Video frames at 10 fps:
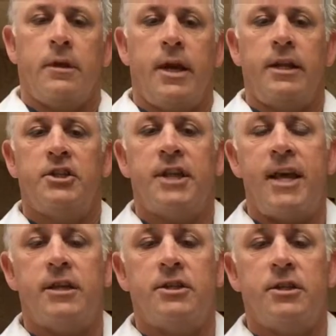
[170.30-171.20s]
And it
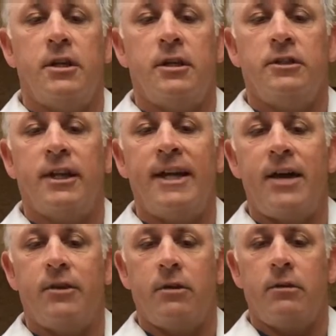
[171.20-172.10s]
stays
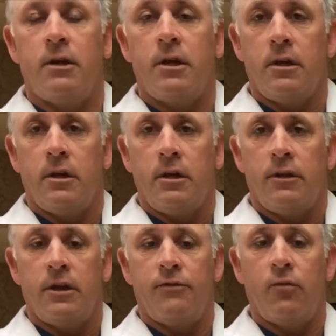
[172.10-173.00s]
together,
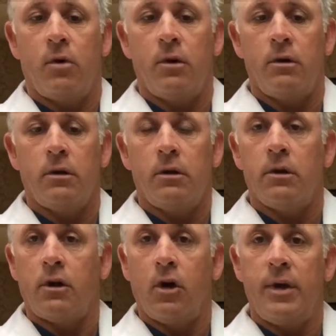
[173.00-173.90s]
therefore
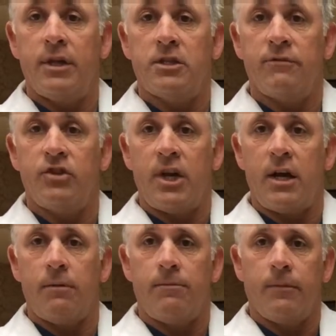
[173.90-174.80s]
cohesive
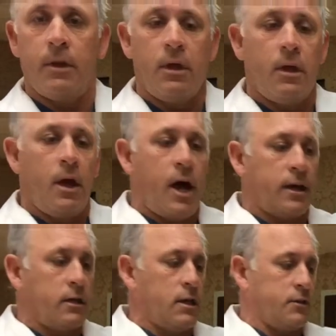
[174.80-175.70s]
gel. I
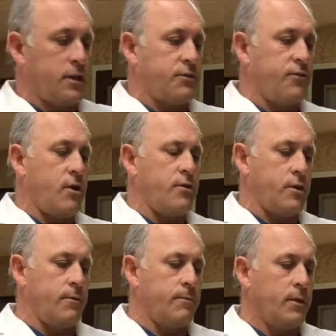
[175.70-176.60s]
can cut this
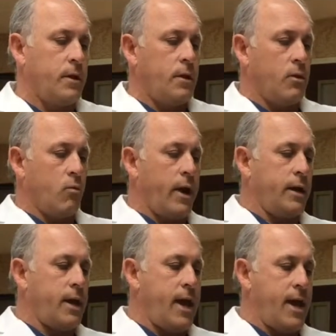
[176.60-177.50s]
further, right
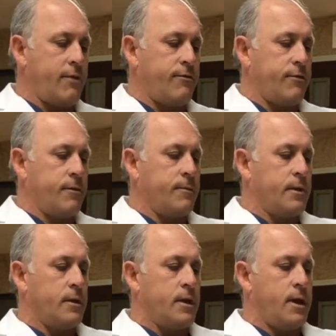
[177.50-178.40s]
in half,
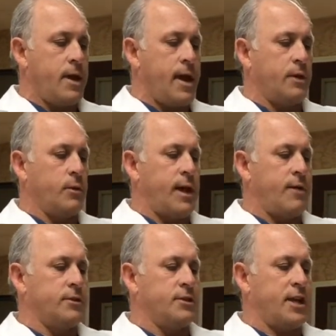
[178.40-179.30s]
and it will
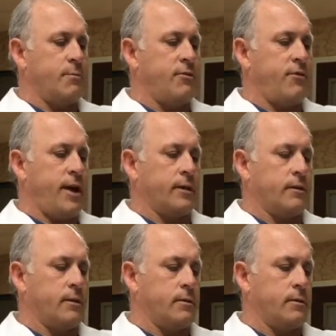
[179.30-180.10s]
have the same effect.